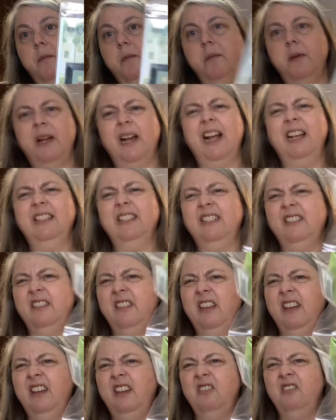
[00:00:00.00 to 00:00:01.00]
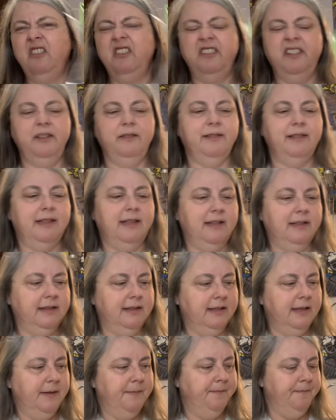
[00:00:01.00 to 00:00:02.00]
but I still think you could use
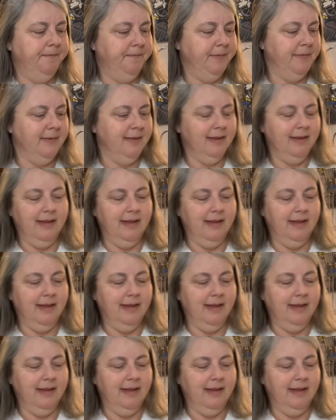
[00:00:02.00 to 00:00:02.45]
this.